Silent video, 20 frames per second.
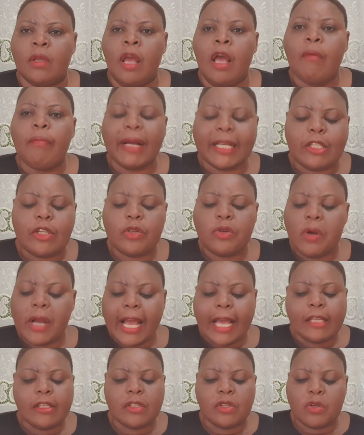But you
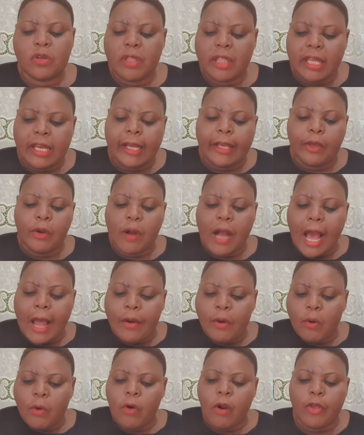guys, you think you
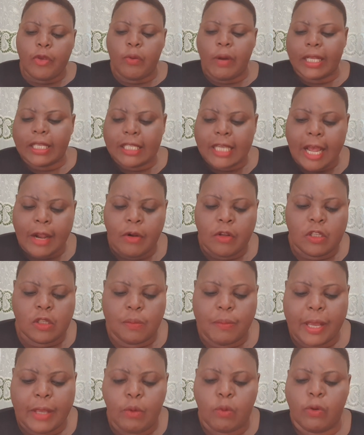can grow your channels
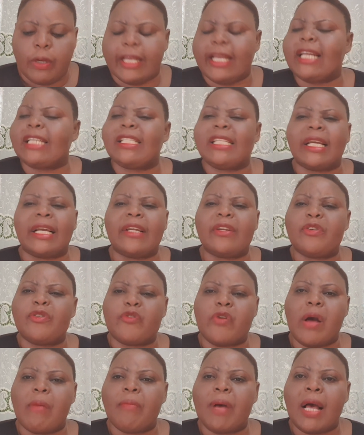by creating
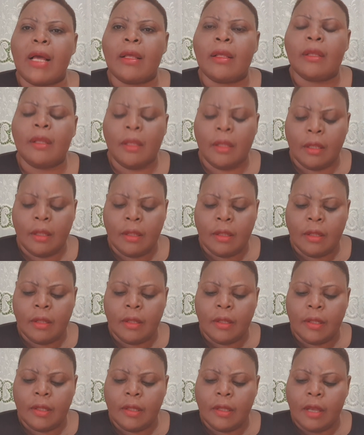drama,
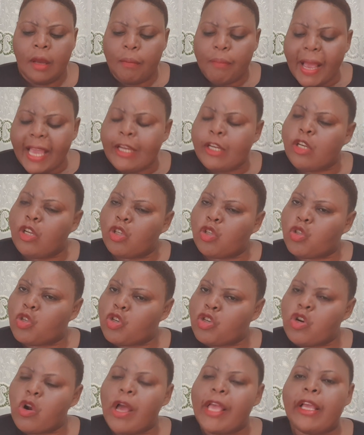by
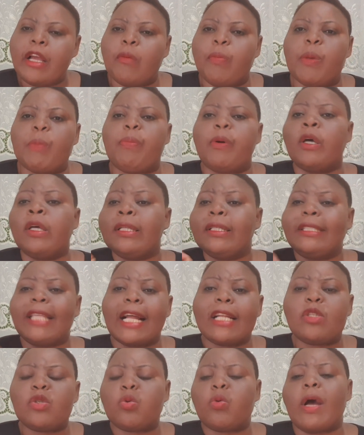destroying people.
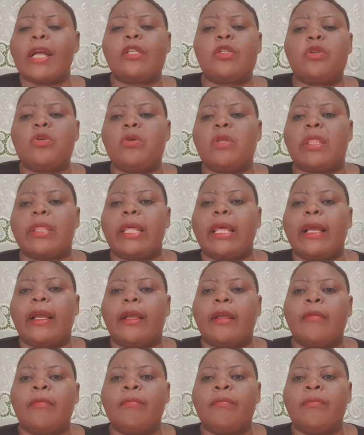That's what you
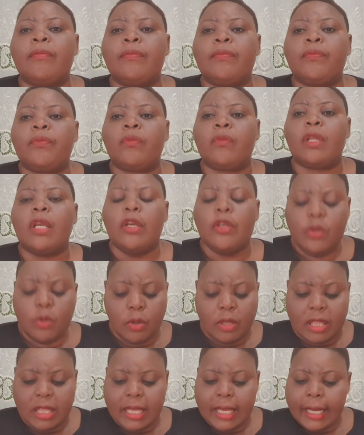think.
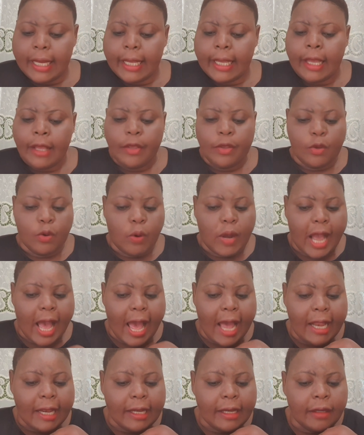You think you
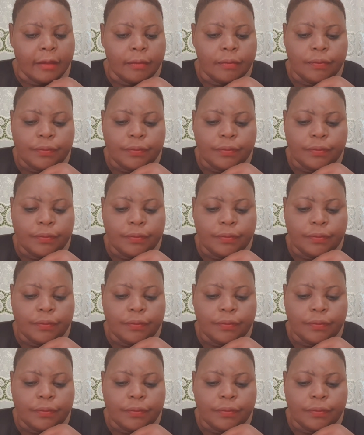can